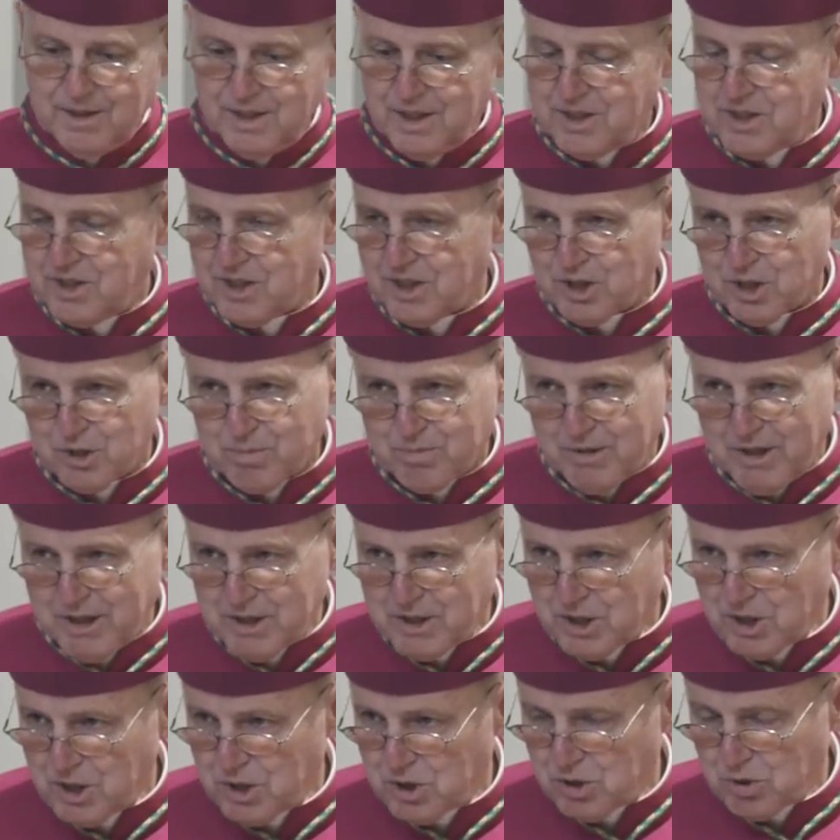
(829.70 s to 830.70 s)
And this
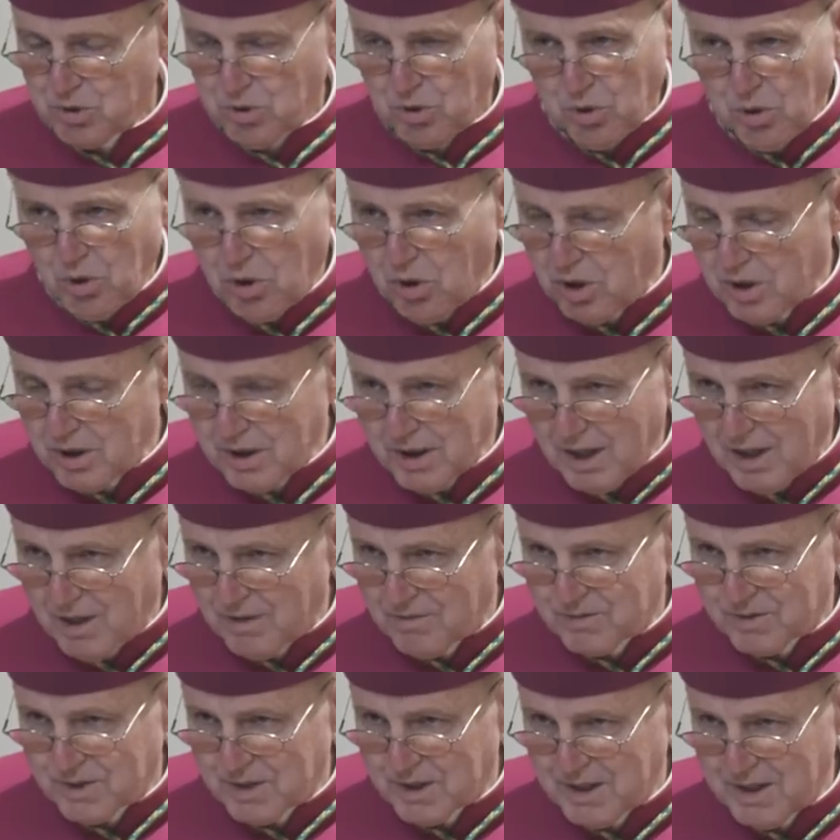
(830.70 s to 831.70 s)
expresses all
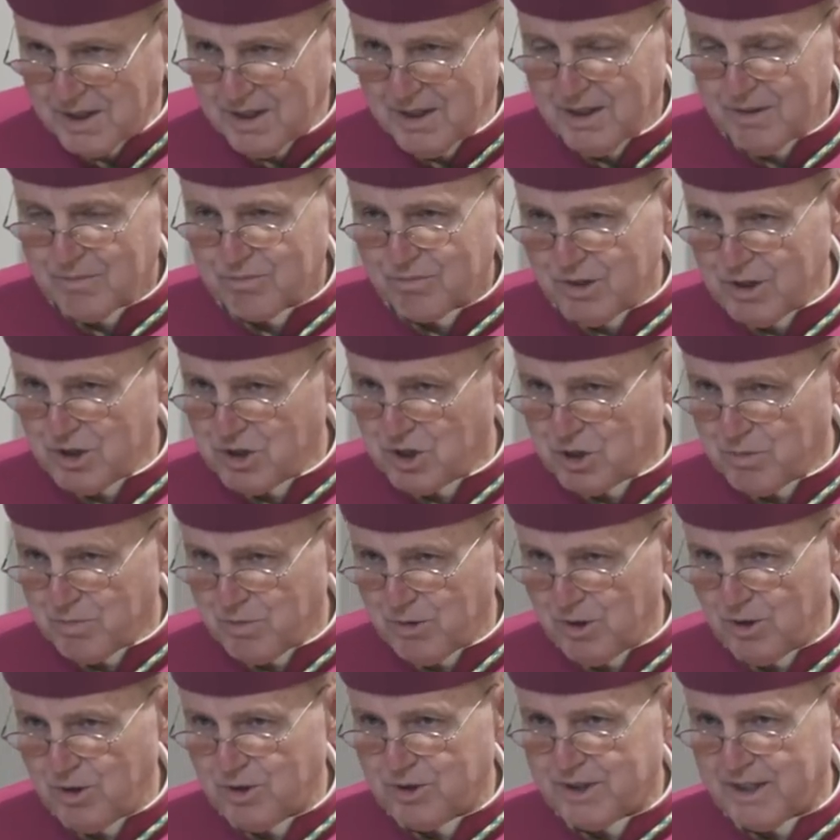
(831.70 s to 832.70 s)
of the
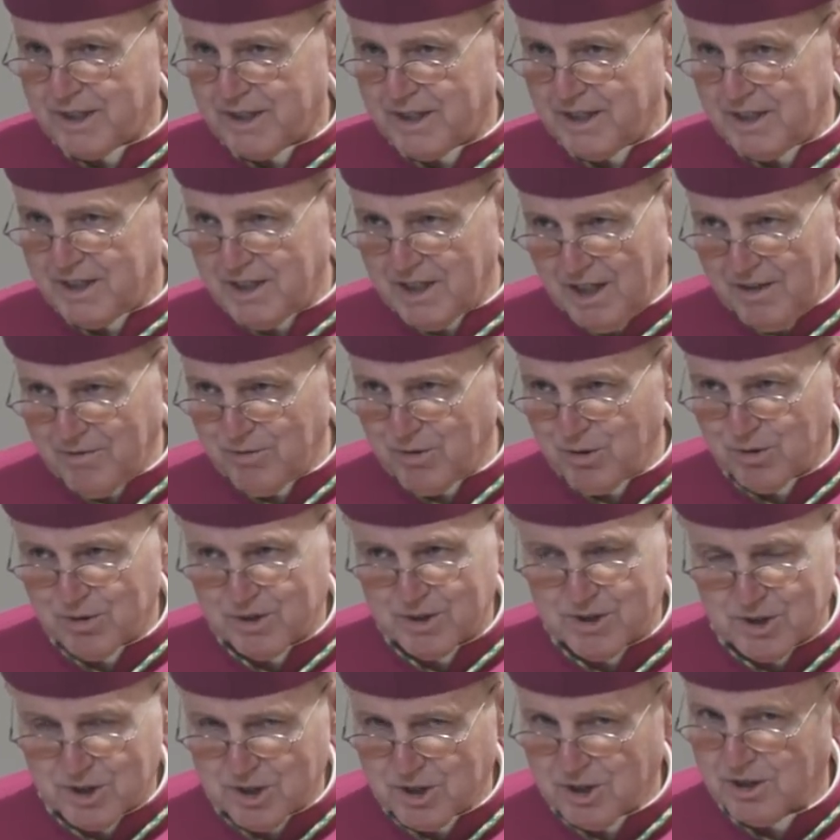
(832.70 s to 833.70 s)
principles that I gave
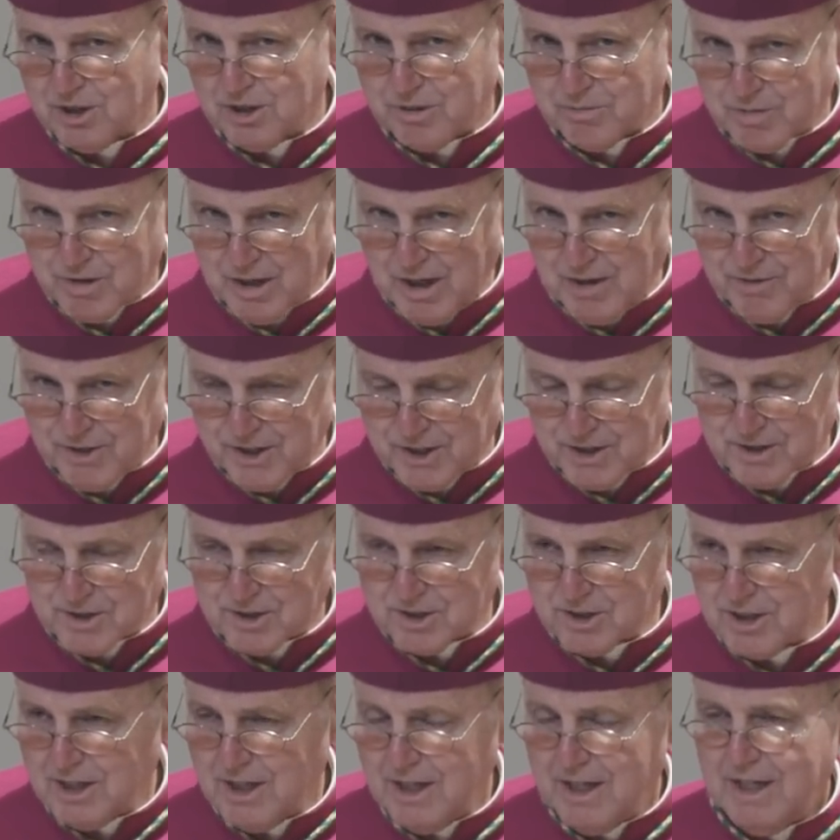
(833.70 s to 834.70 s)
you concerning
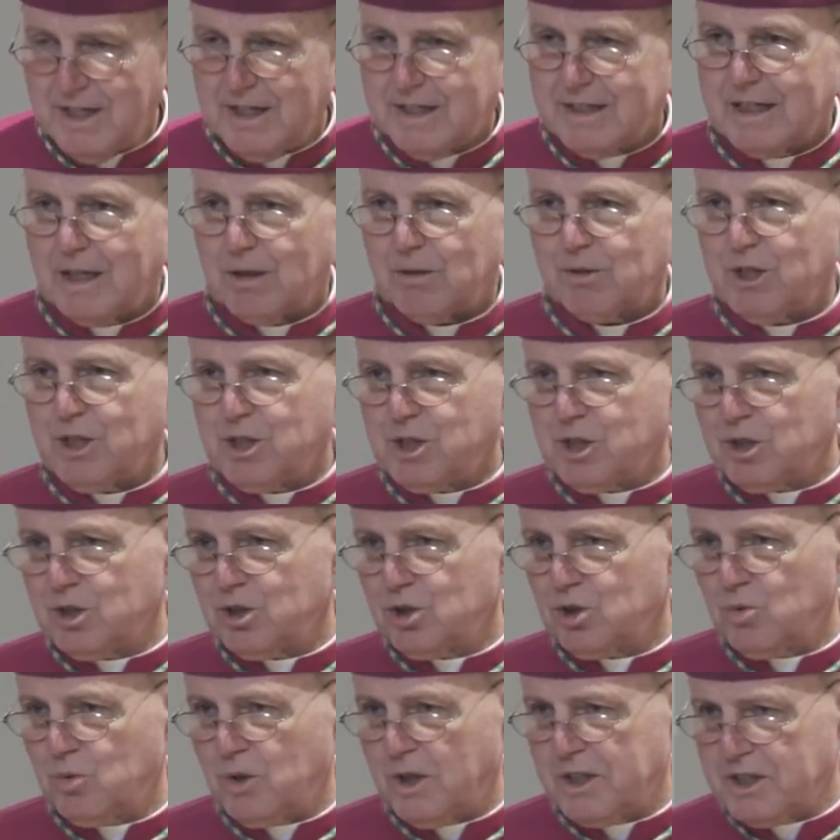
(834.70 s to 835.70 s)
providence. Now,
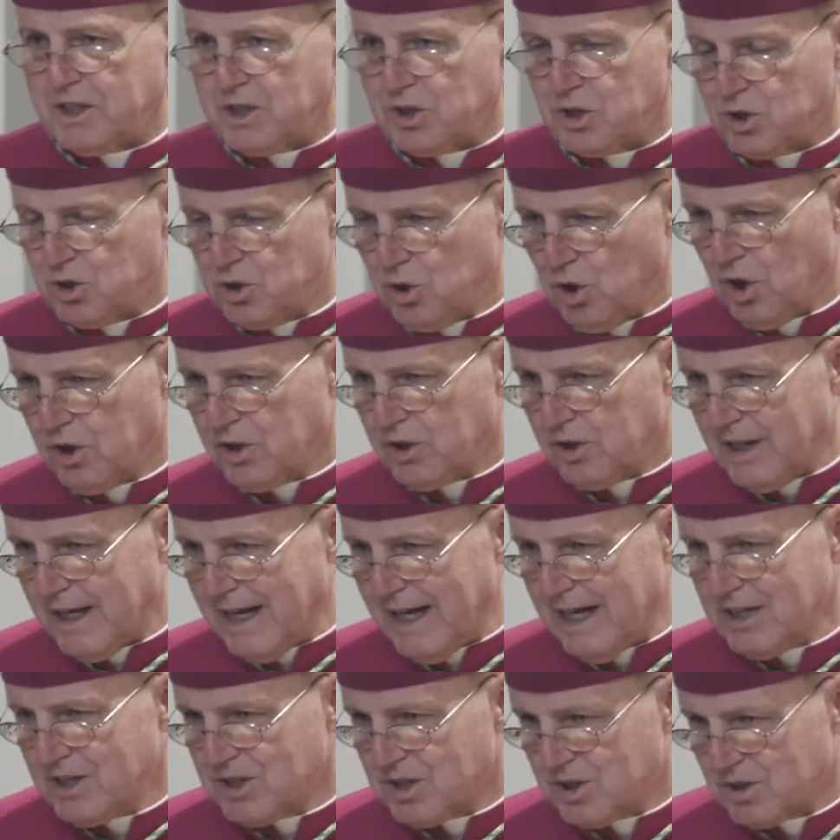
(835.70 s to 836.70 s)
listen to what his
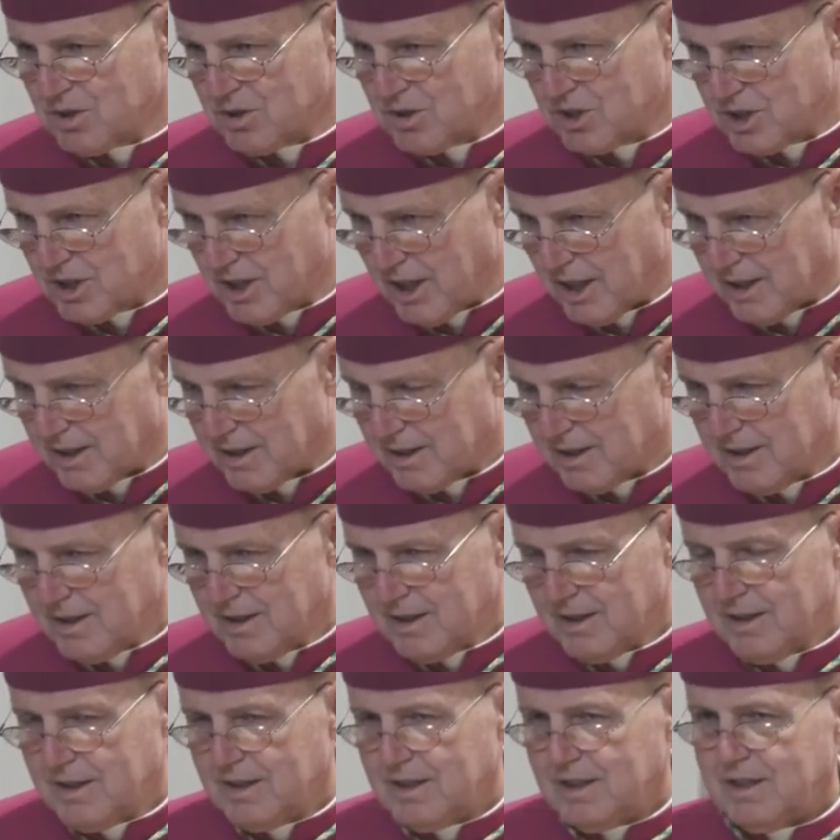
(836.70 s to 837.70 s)
daughter Esther said.
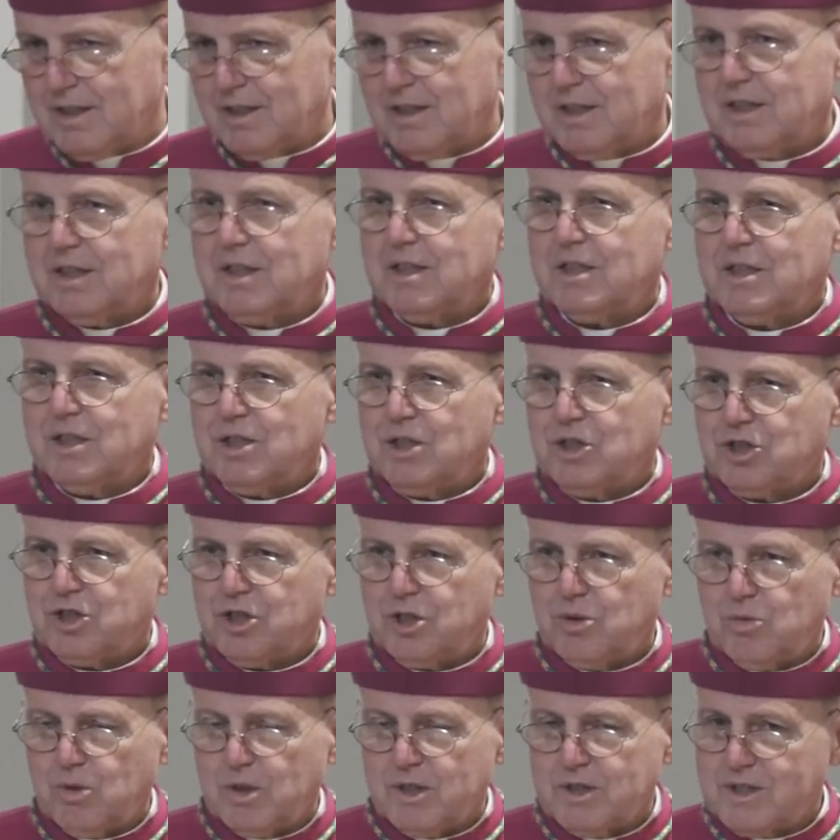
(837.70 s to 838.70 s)

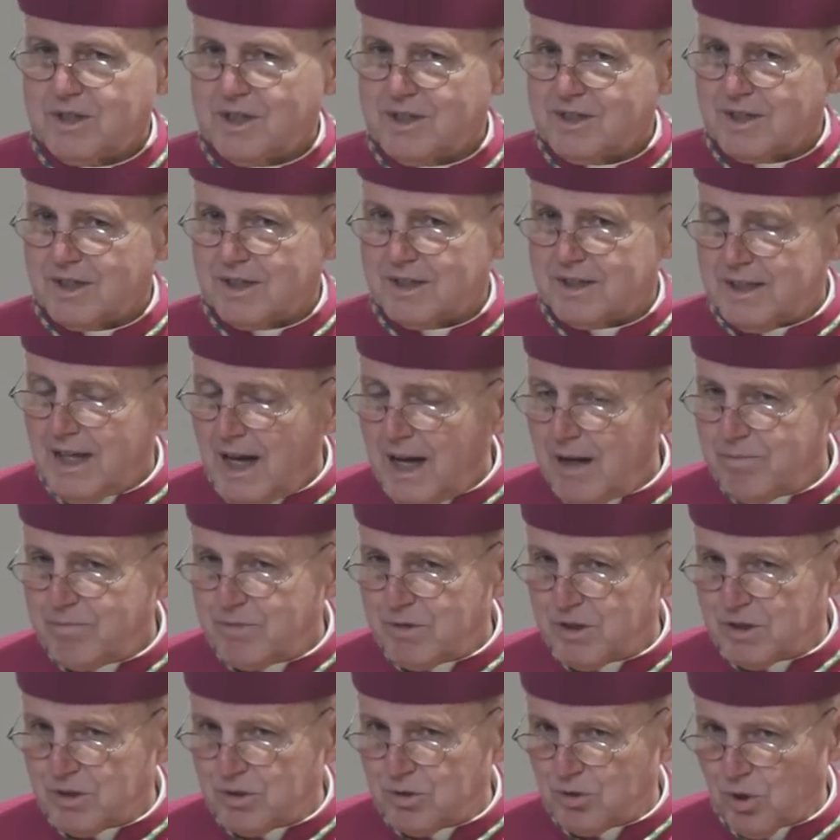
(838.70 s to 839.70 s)
She was his
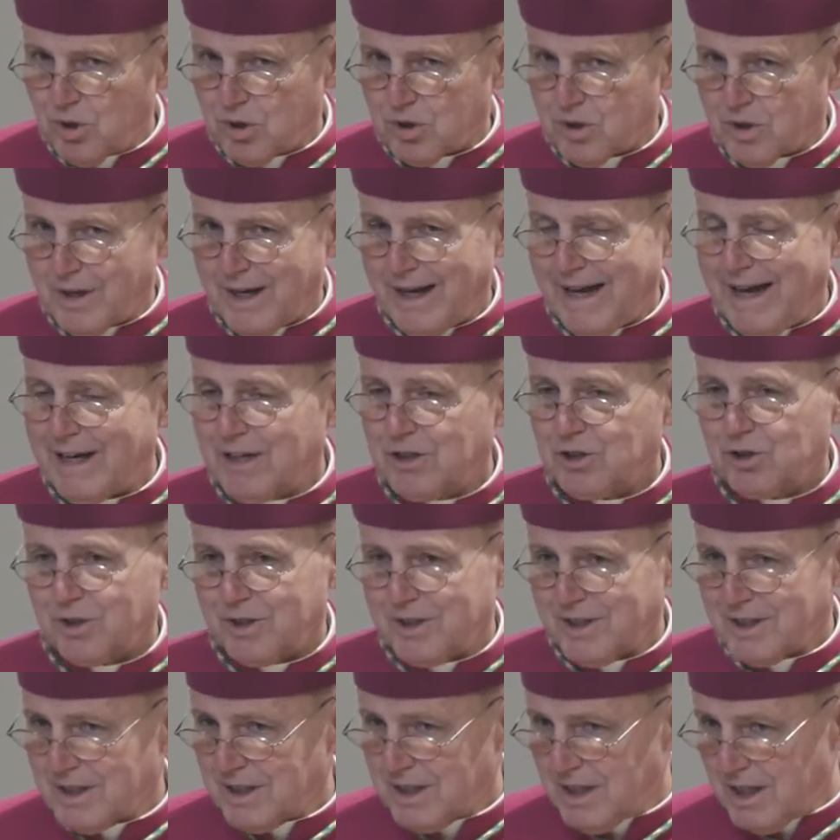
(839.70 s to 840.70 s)
adopted daughter,
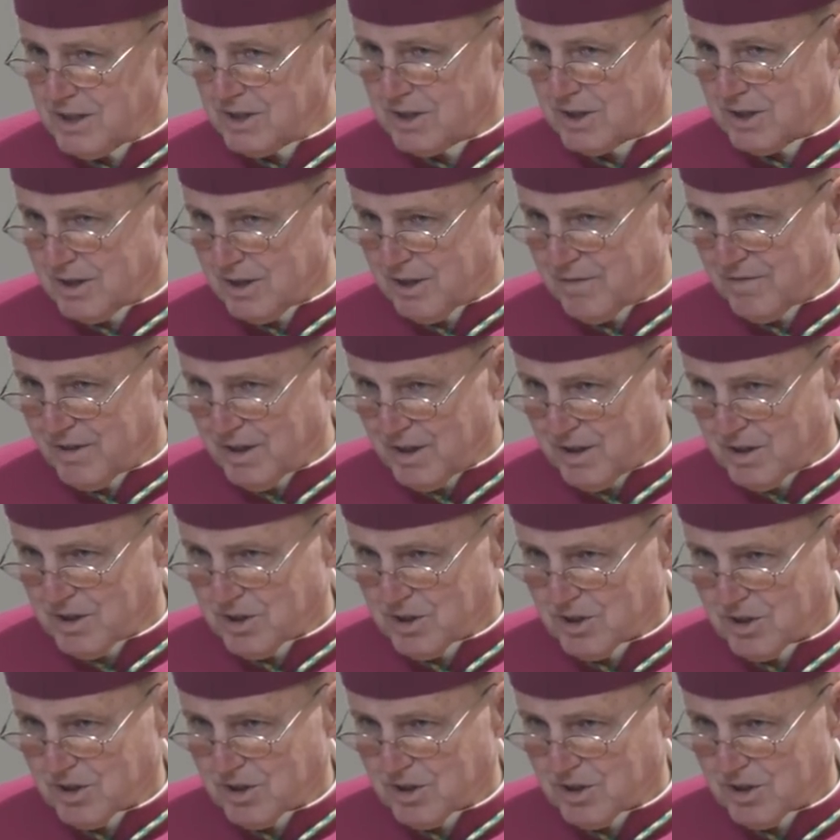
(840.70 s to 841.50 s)
actually a cousin of